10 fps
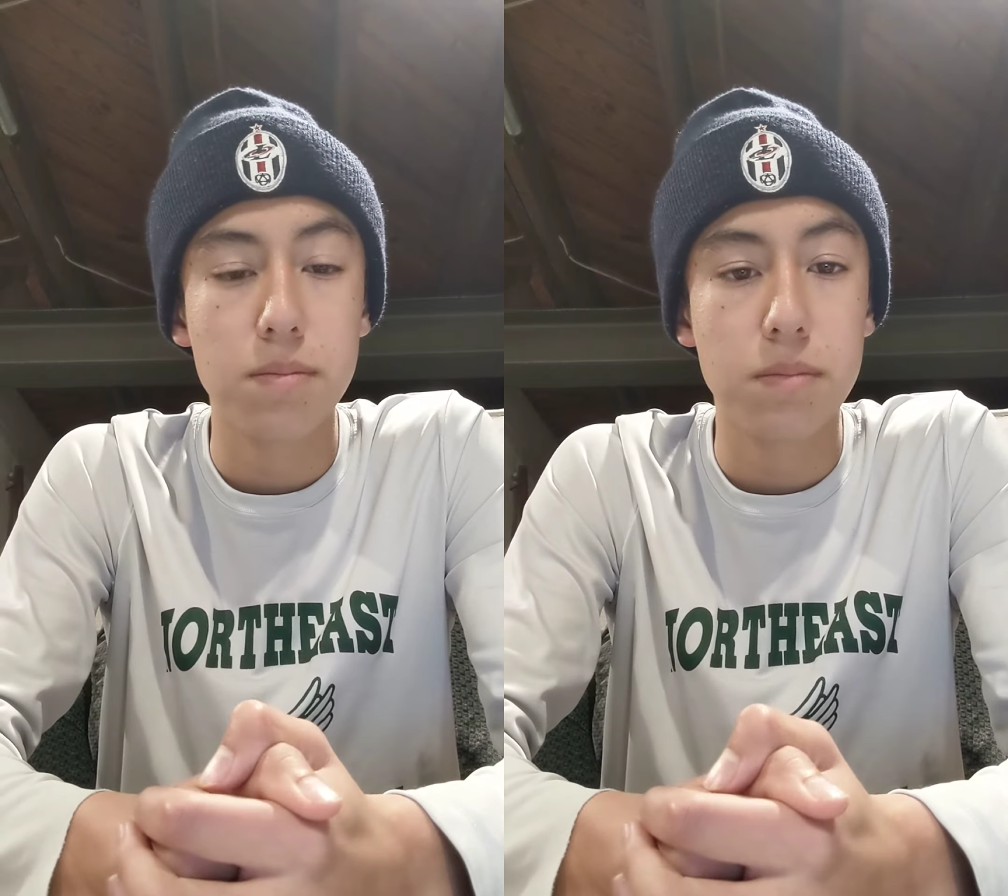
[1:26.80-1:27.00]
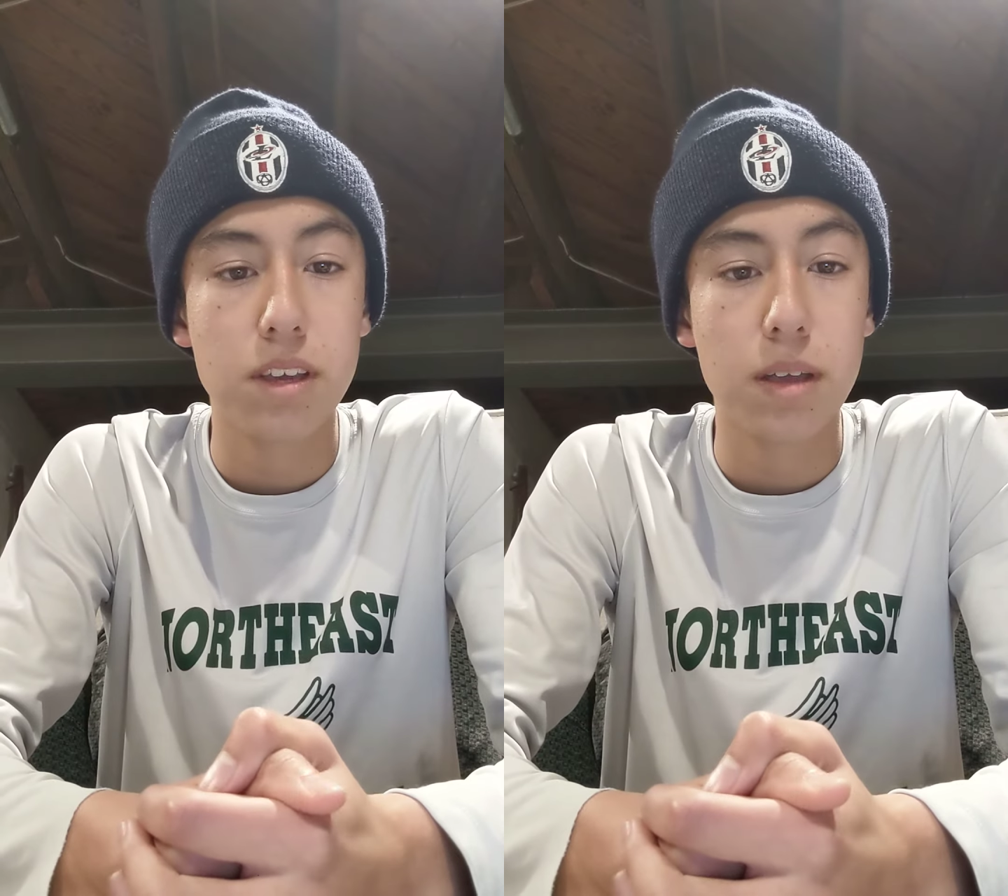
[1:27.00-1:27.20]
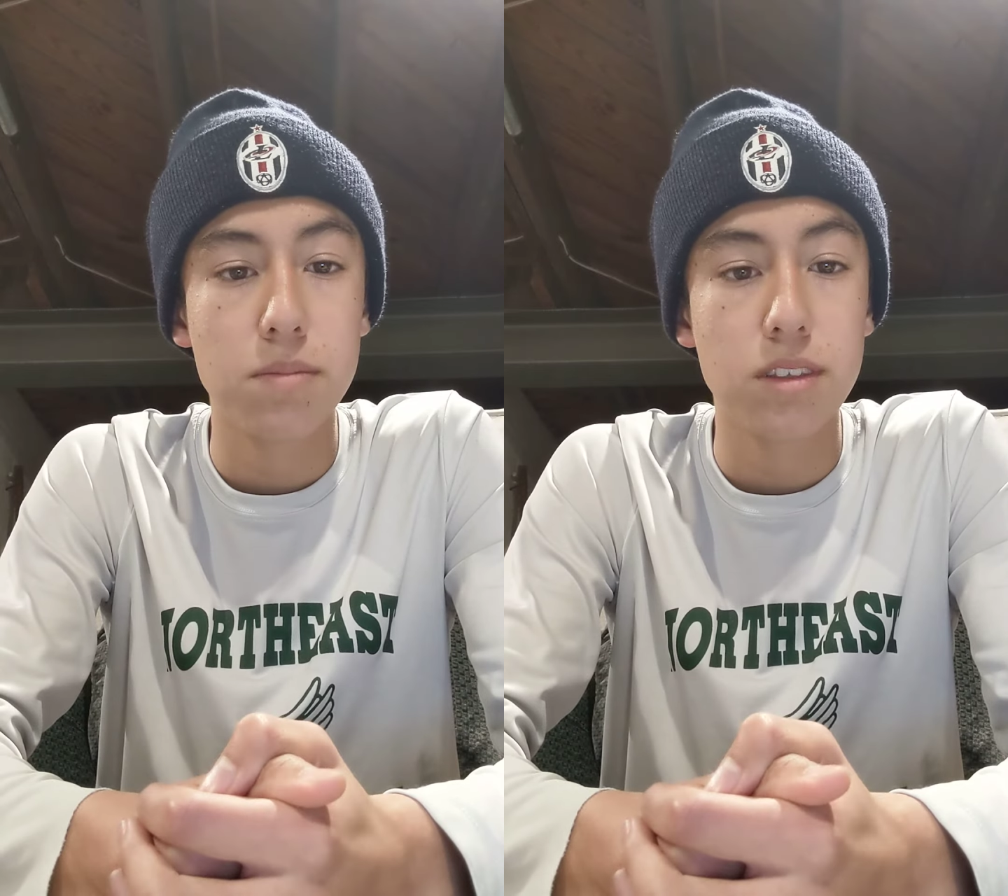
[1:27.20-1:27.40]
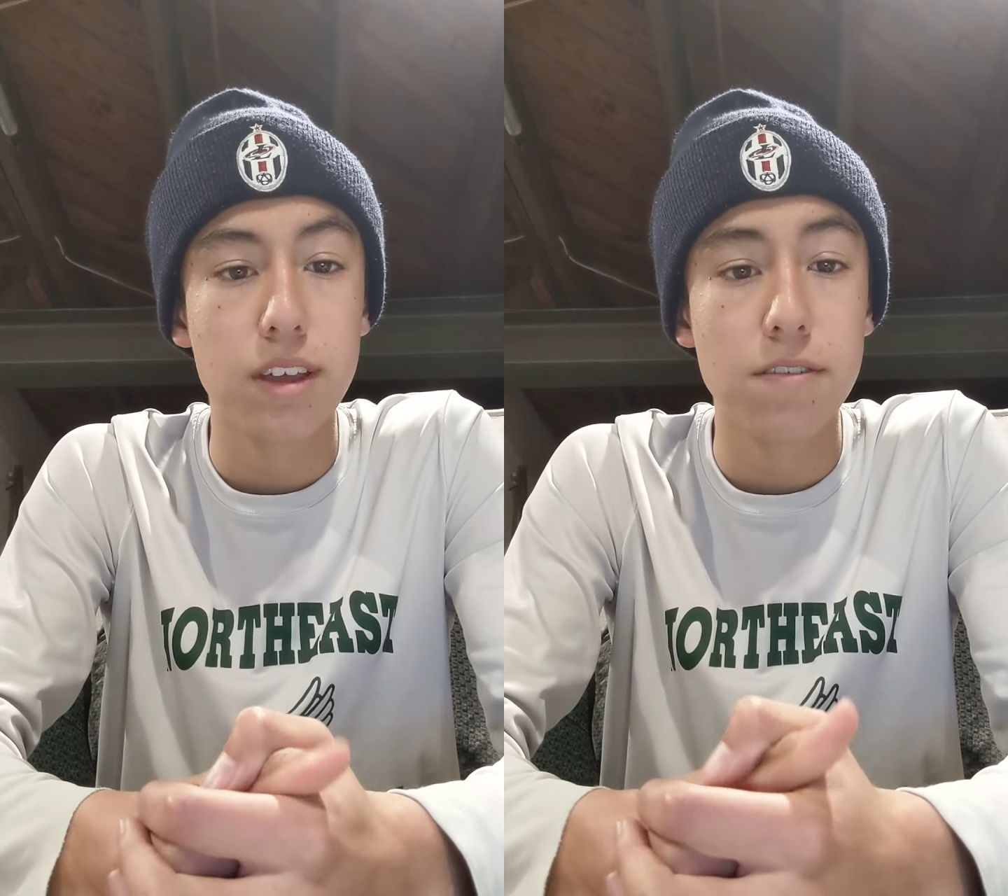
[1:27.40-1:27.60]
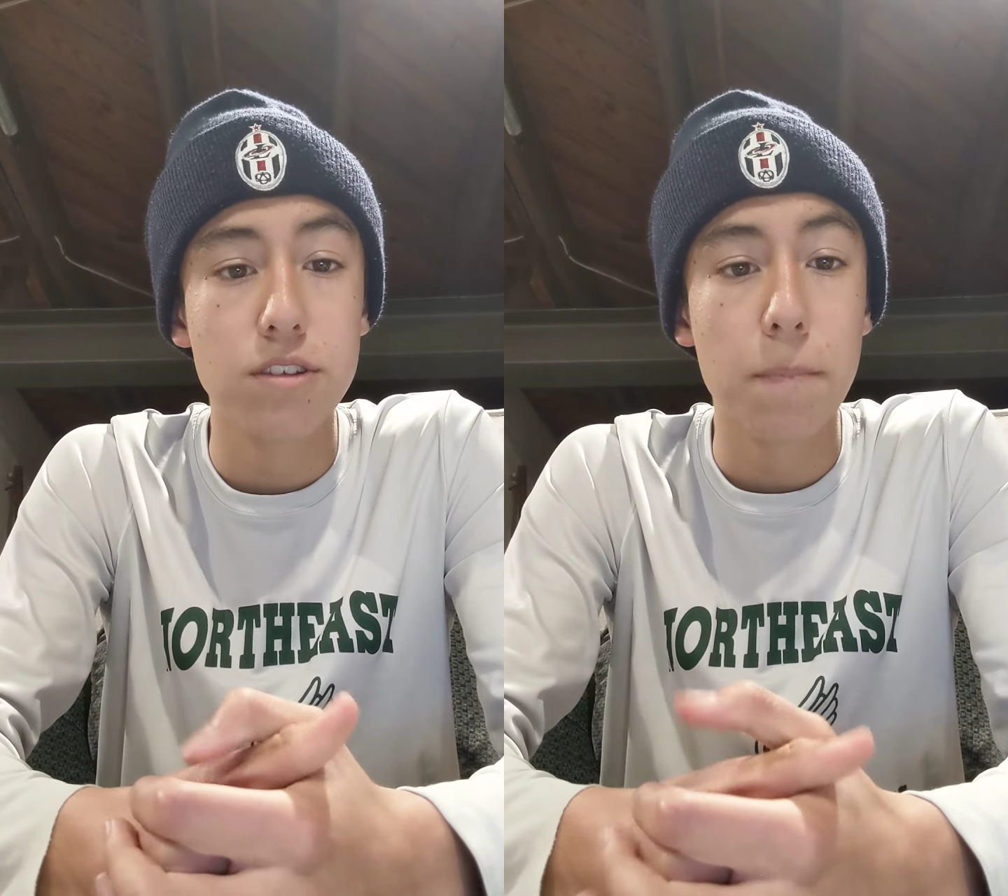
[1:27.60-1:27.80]
became
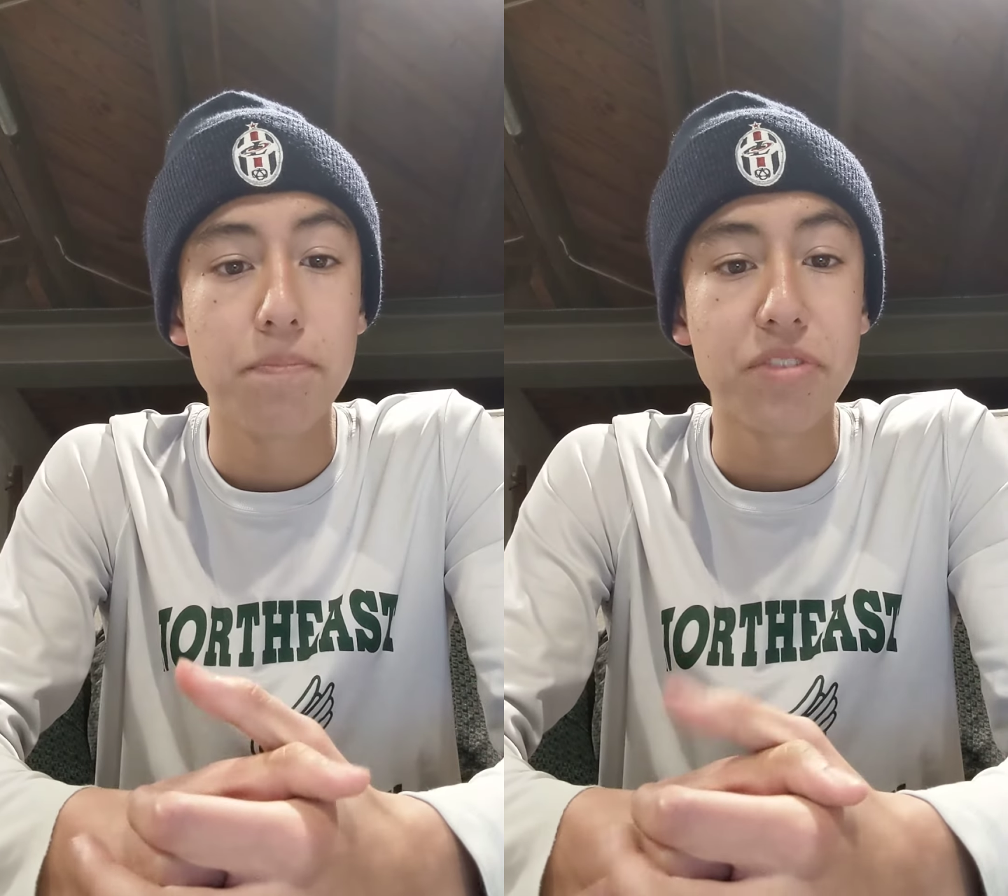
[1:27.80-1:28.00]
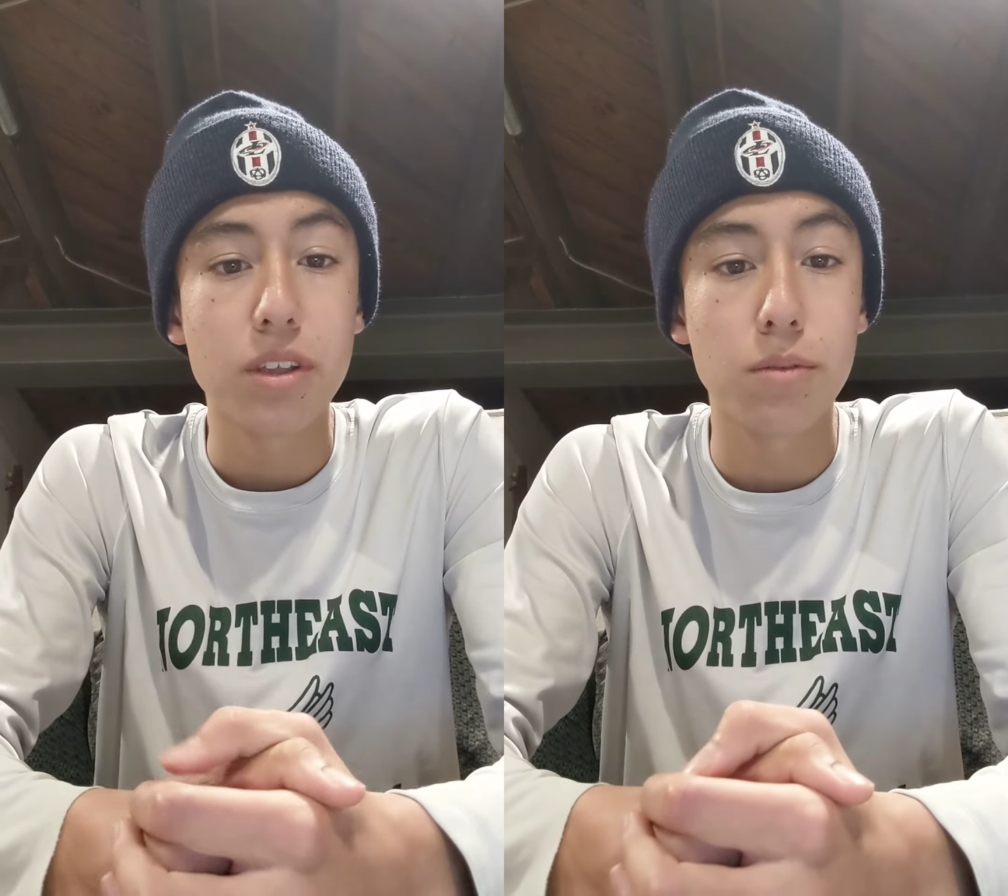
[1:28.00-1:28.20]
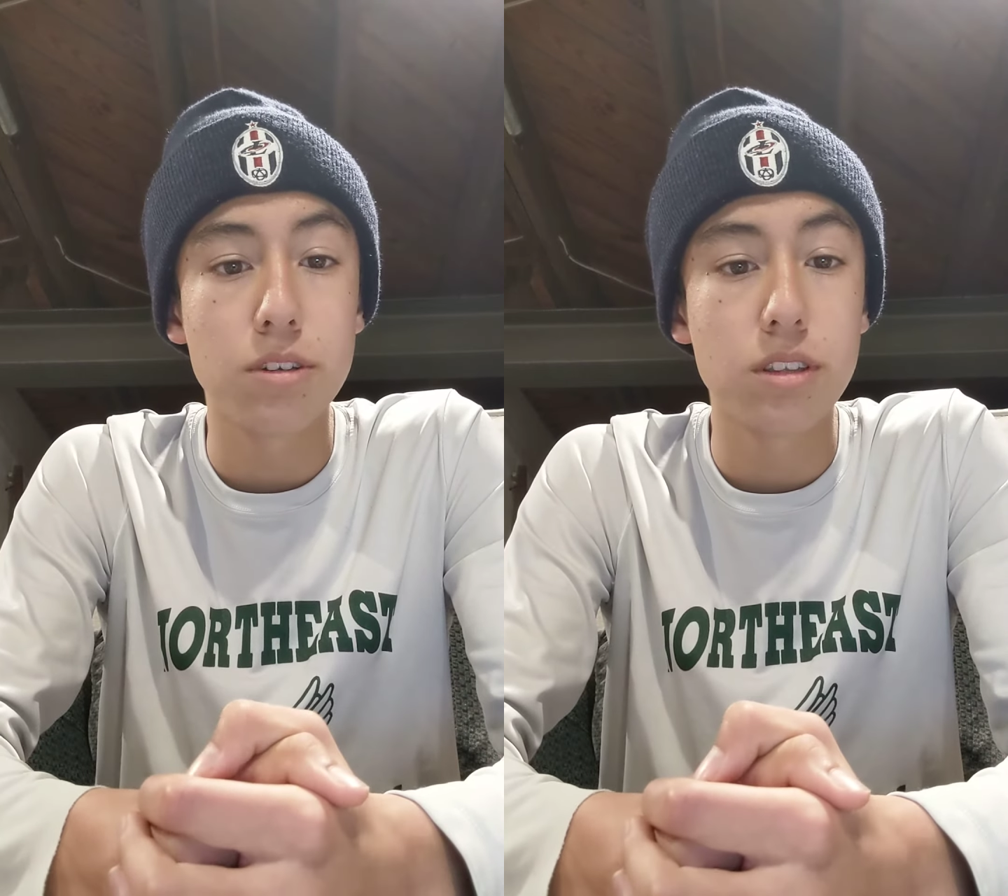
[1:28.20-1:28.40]
slaves were